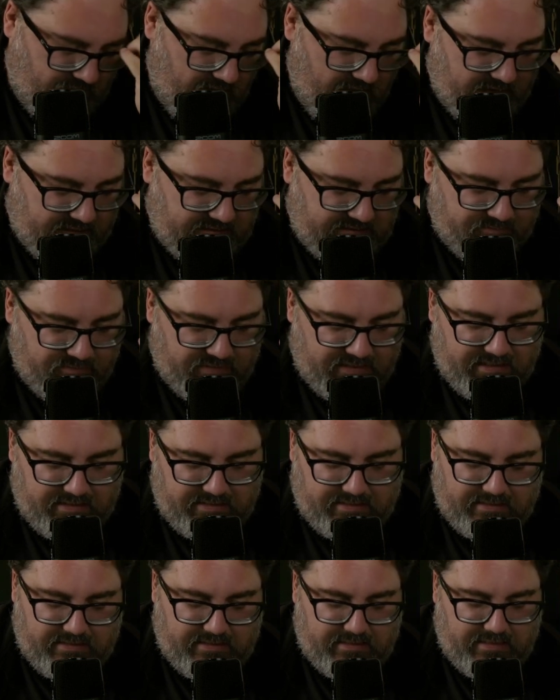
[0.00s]
Mike's
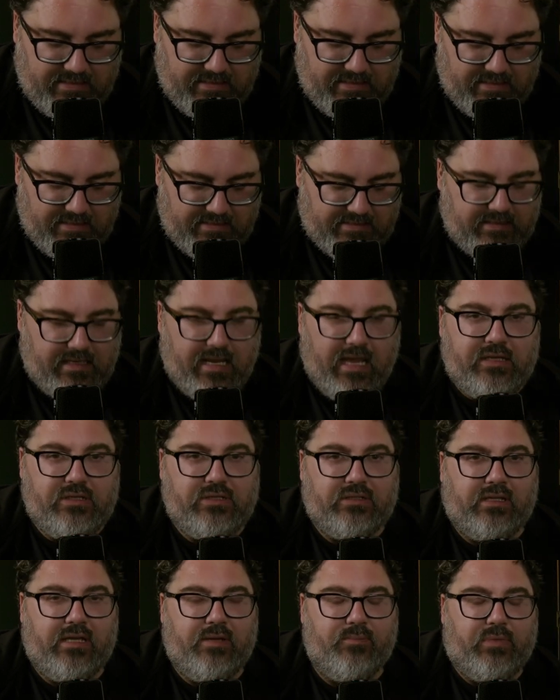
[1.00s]
Minute isn't
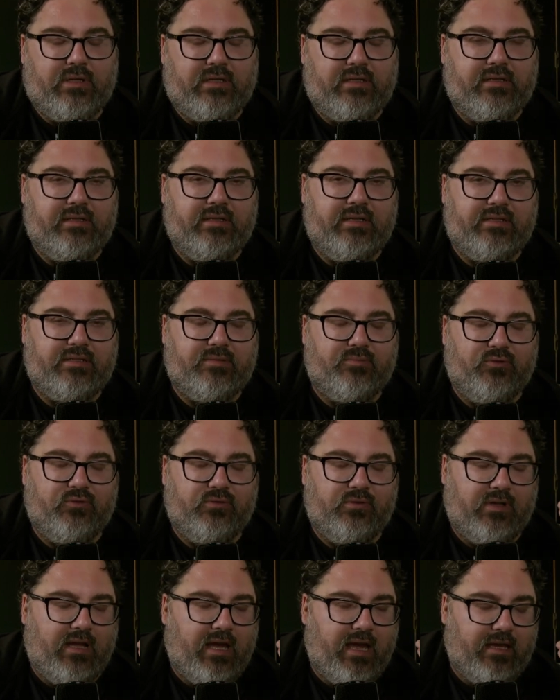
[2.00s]
actually a minute, it's
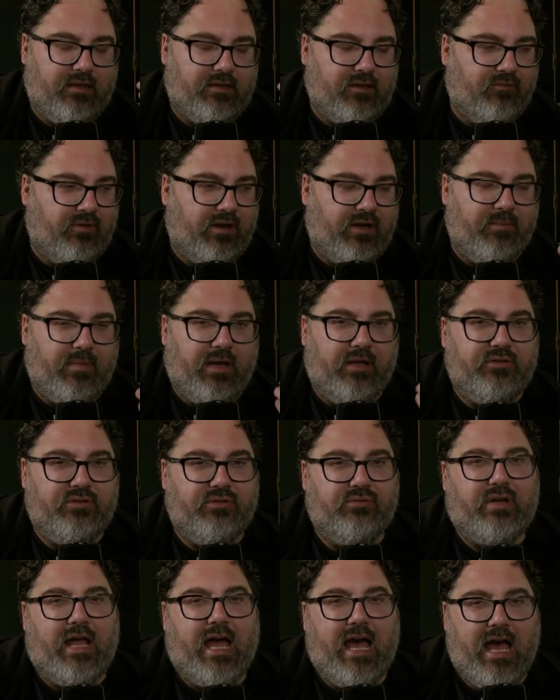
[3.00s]
more like around about
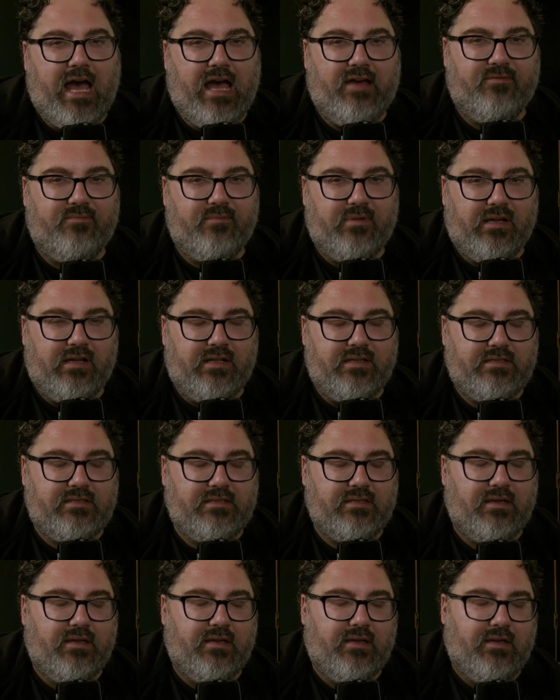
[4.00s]
2.5
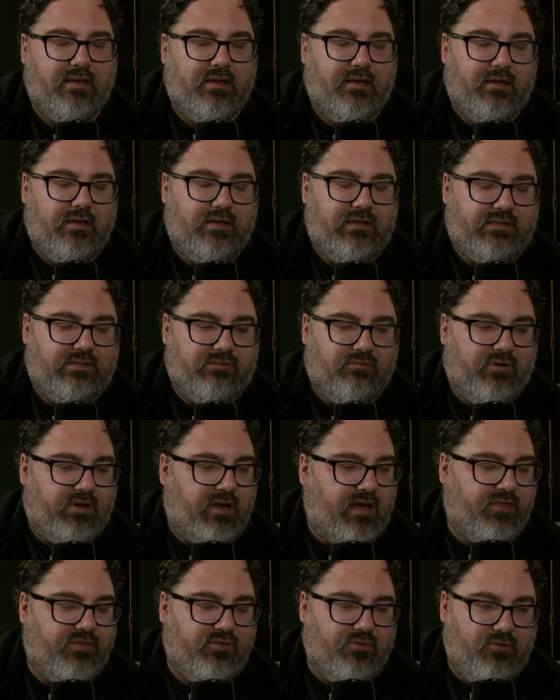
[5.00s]
minutes. So what
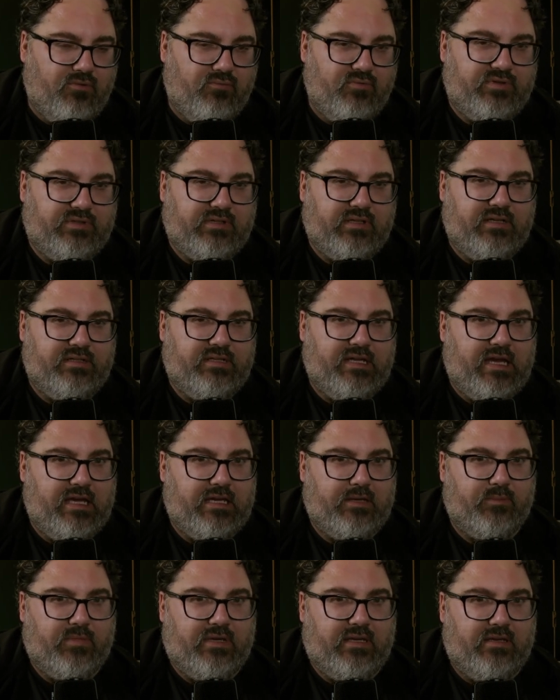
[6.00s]
I thought was going to
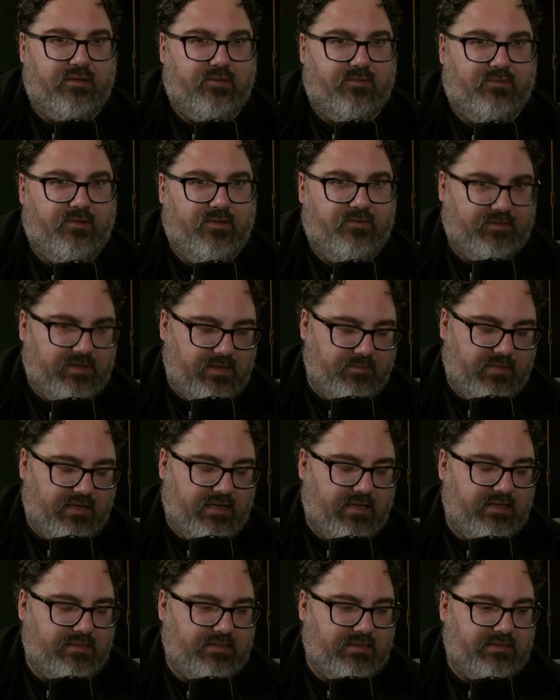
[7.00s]
take me 50
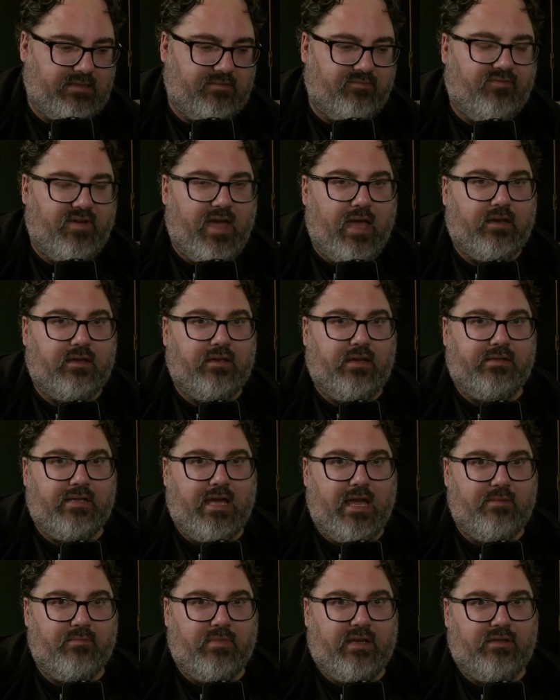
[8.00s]
minutes is in fact going to
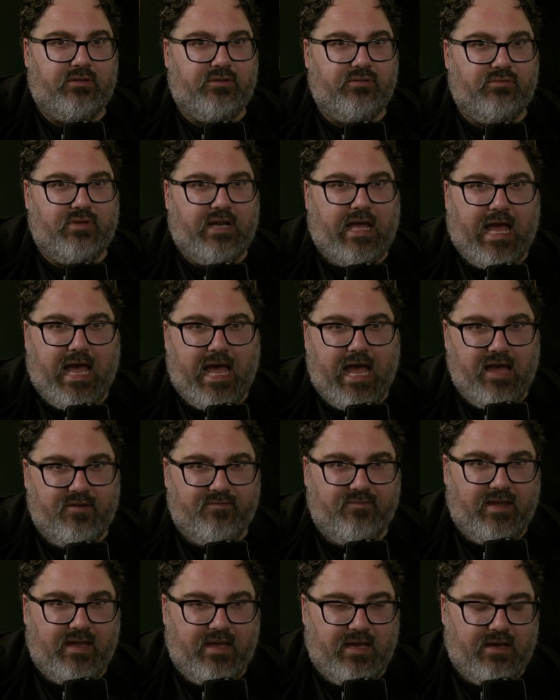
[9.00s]
take me
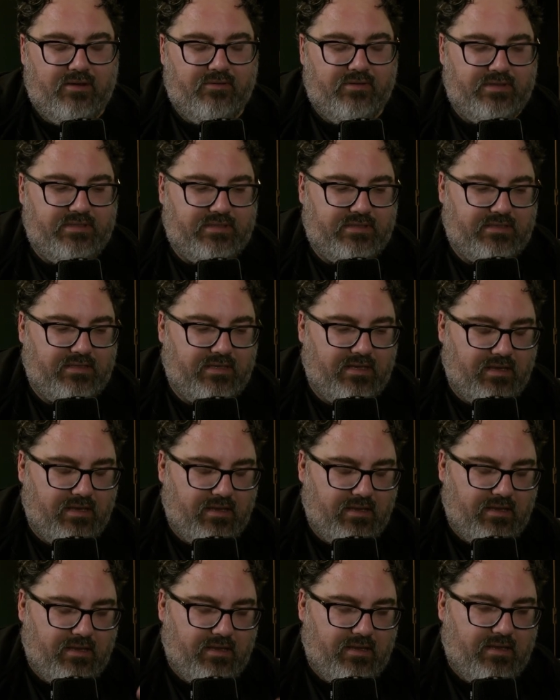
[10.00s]
2.5 hours.
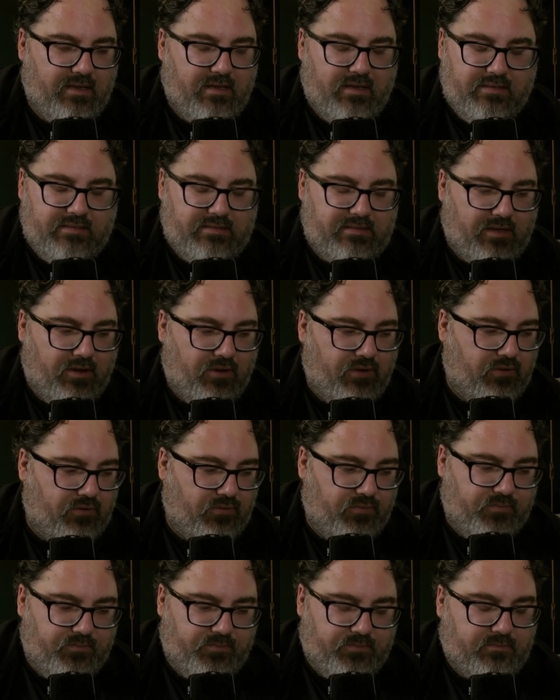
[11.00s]
So